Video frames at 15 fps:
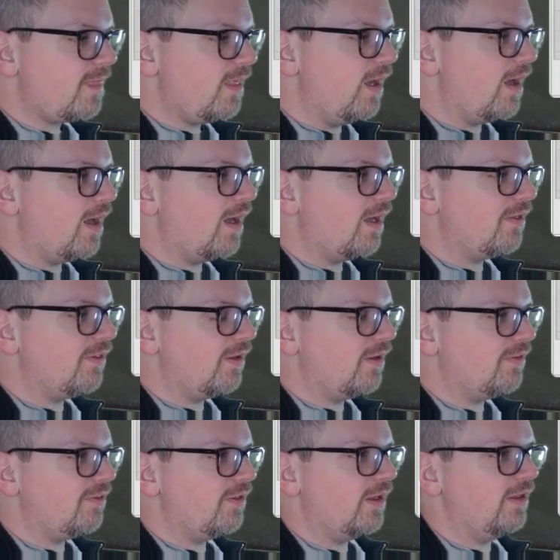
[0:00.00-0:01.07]

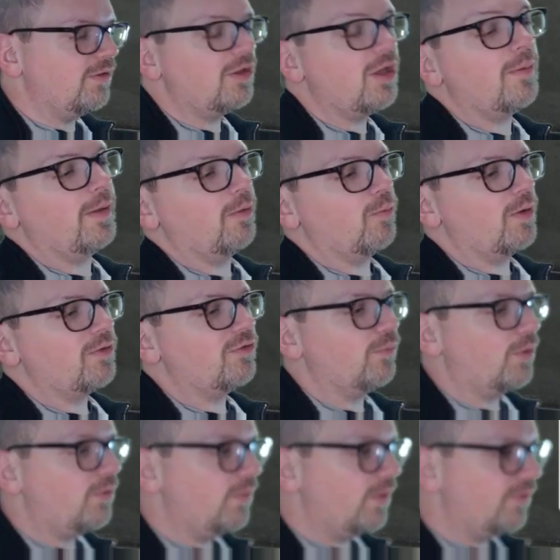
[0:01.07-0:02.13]
the incoming rental
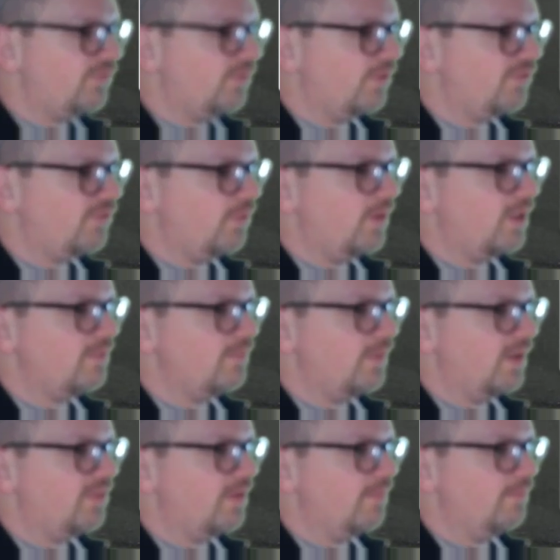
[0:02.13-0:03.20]
requests. So let's go ahead and
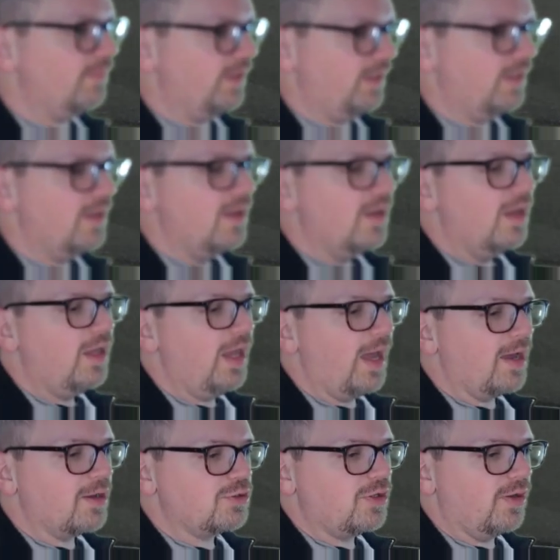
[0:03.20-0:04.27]
make them be
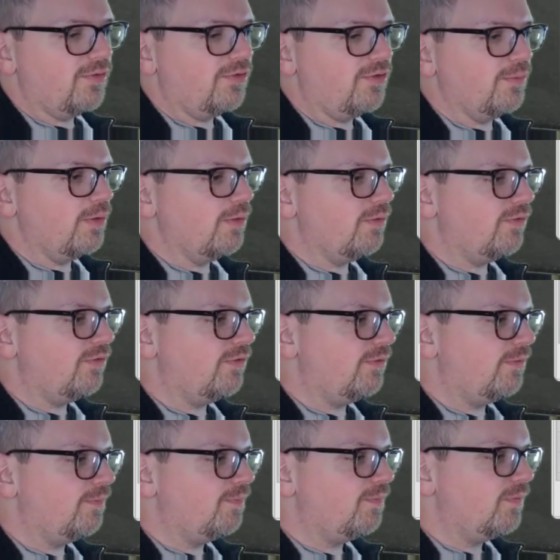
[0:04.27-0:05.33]
cash
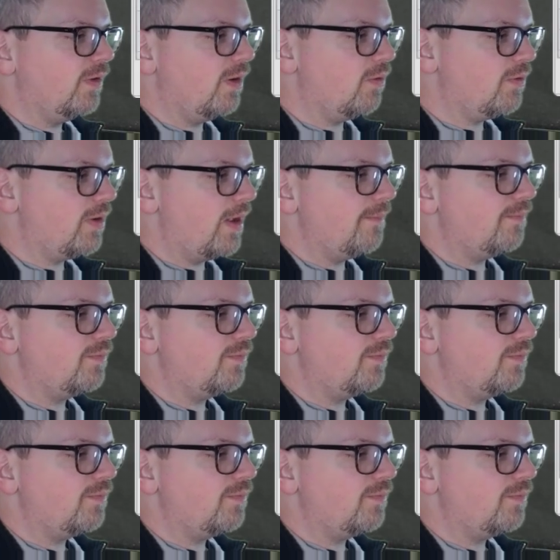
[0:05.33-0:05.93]
customers. Okay.